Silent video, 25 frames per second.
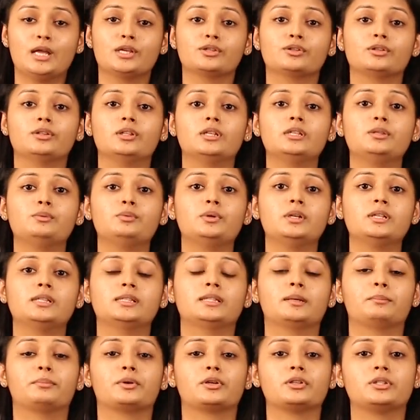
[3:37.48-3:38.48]
So this
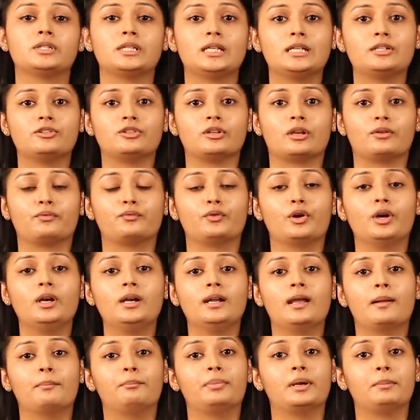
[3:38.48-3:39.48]
was the procedure for
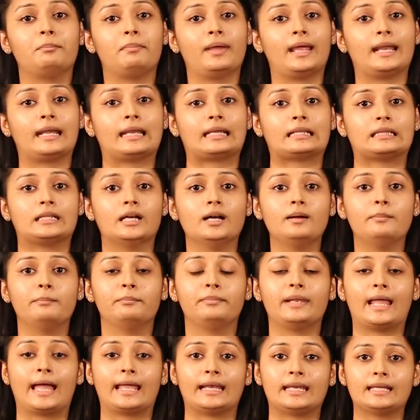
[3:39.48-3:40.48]
preparing the
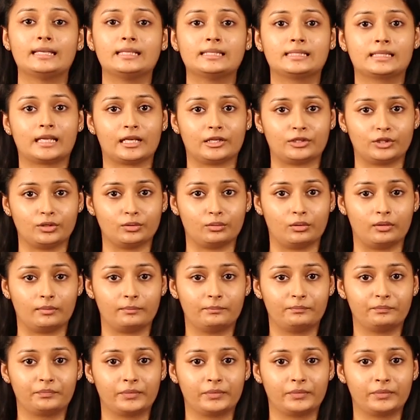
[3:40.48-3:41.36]
planning schedule.